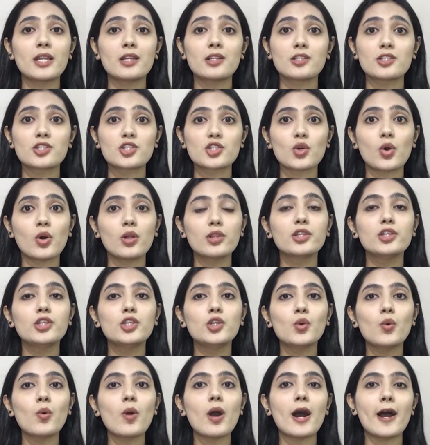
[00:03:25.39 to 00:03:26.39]
install the
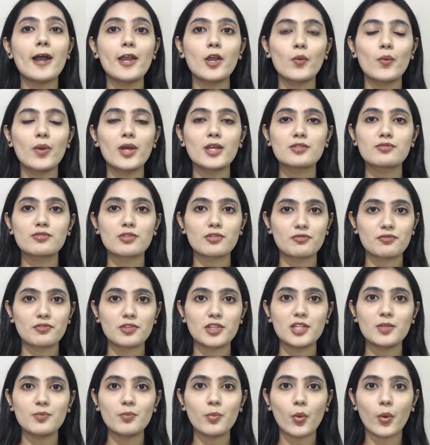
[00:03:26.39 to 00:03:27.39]
new iOS
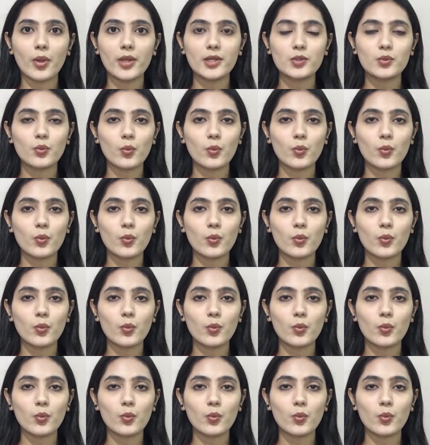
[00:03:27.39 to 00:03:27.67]
15.1